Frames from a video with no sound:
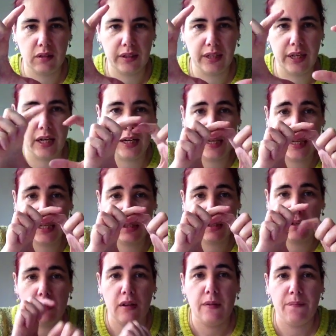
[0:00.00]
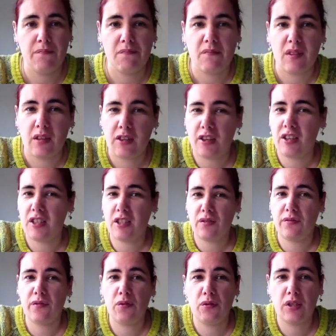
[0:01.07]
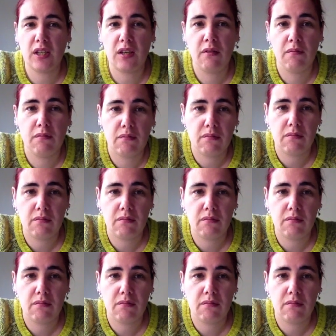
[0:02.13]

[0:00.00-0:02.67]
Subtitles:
And I like little 30 to 40